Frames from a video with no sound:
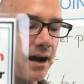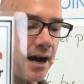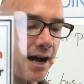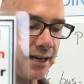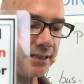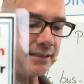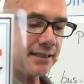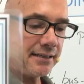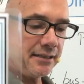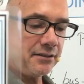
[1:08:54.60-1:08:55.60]
I
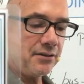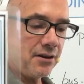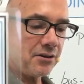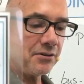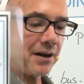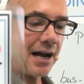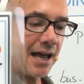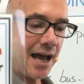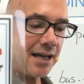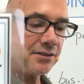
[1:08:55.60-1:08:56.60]
didn't know I
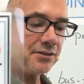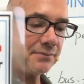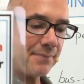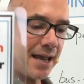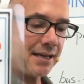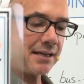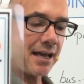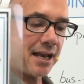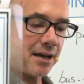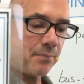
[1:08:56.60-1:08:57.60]
had to make
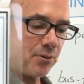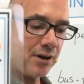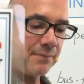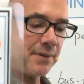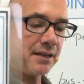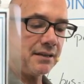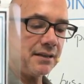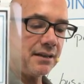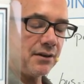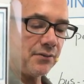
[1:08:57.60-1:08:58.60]
an appointment
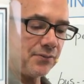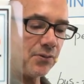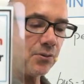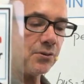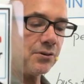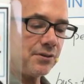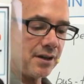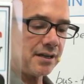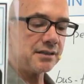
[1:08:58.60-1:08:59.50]
for the